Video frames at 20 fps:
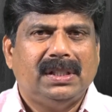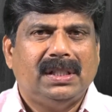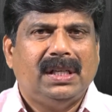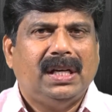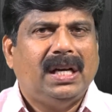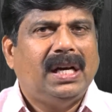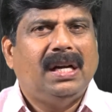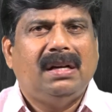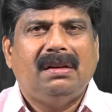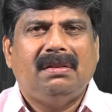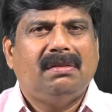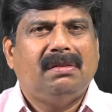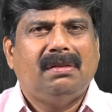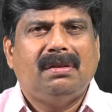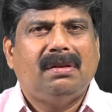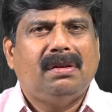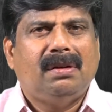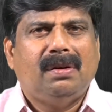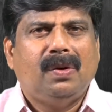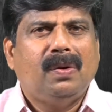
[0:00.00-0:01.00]
And
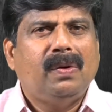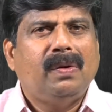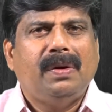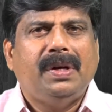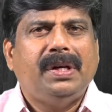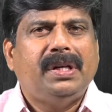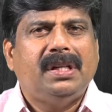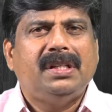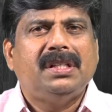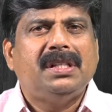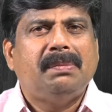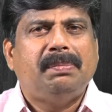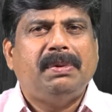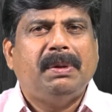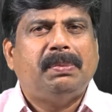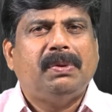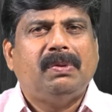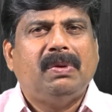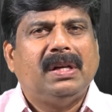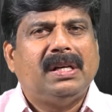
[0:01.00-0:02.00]
no intelligent
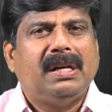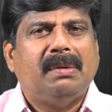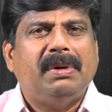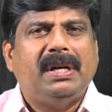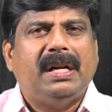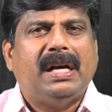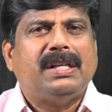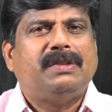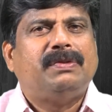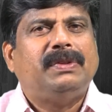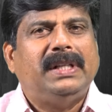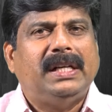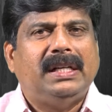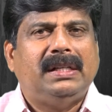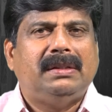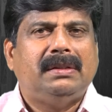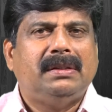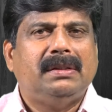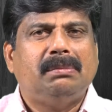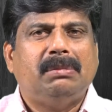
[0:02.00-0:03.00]
people will come and ask for
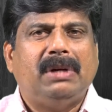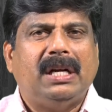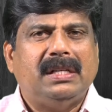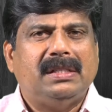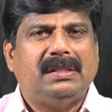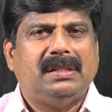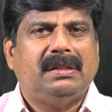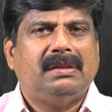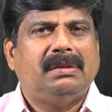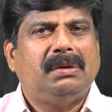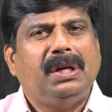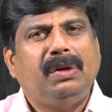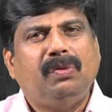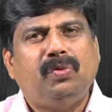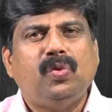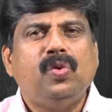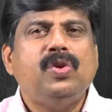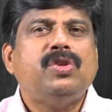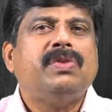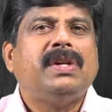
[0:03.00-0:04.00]
that brand, sir. Only
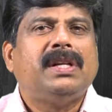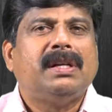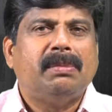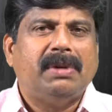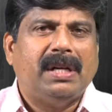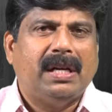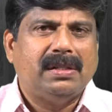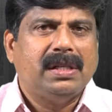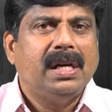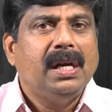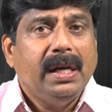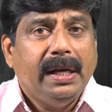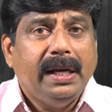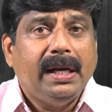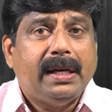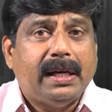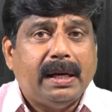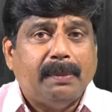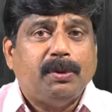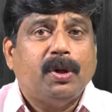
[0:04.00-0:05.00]
fools will come and ask. He
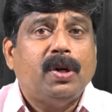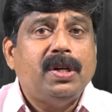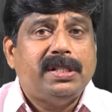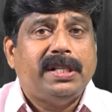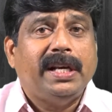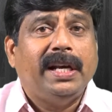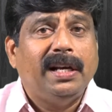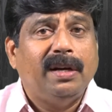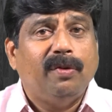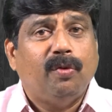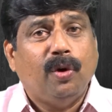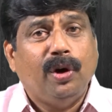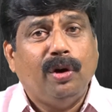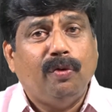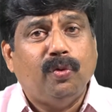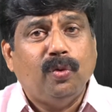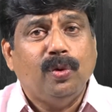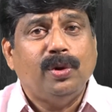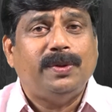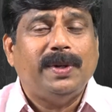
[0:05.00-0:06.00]
kept on saying, only
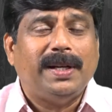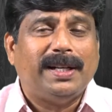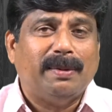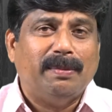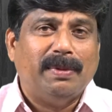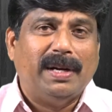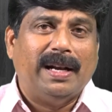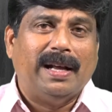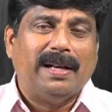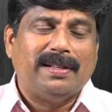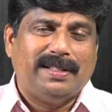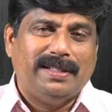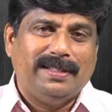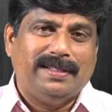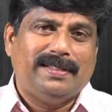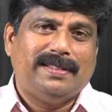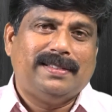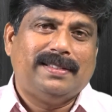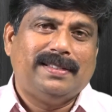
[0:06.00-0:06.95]
fools will come and ask this.